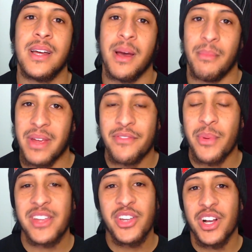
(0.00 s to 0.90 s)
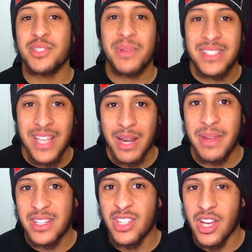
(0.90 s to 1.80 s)
But either way, you guys have been telling me
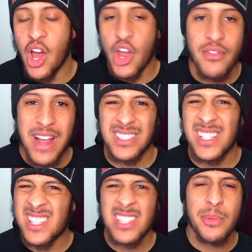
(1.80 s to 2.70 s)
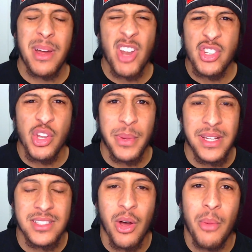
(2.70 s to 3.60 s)
to react to this. This came out like 2 weeks
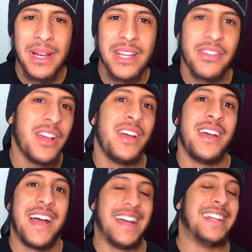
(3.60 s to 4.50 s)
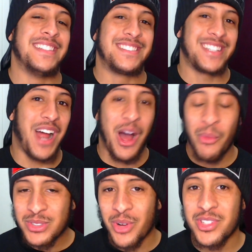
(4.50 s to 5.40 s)
ago, I believe. And I was
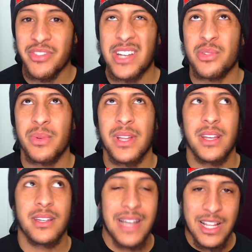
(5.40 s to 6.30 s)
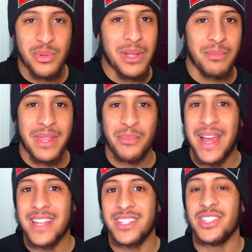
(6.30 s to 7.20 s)
going to react to it last week, but then we
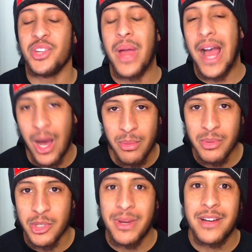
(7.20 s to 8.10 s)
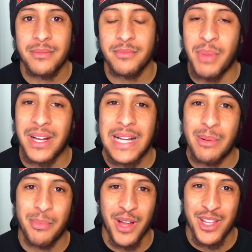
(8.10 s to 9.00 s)
had the new album come out by Capo
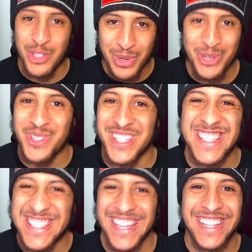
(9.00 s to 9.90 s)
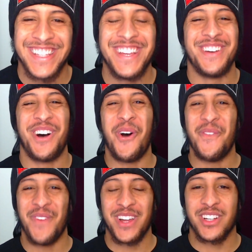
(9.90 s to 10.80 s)
Plaza, which was sick. Oh
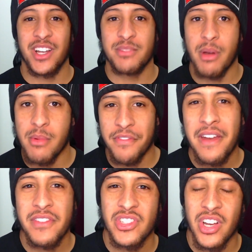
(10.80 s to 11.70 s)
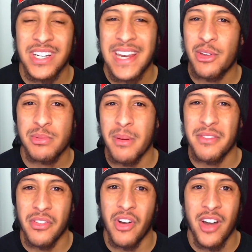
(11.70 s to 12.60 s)
my gosh, probably my favourite song in there was probably
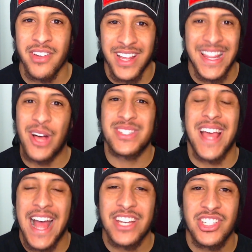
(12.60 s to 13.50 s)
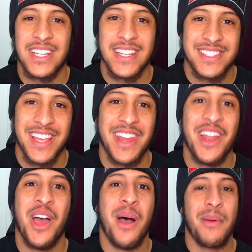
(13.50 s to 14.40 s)
Ferrari. Like, that was actually insane.
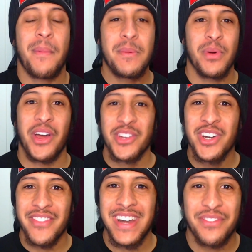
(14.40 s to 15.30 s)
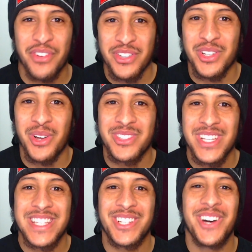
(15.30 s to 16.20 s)
But people, are you not ready for us to go on to
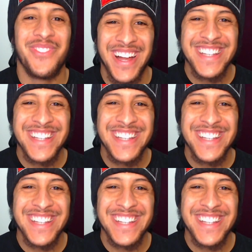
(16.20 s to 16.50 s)
this? Come on,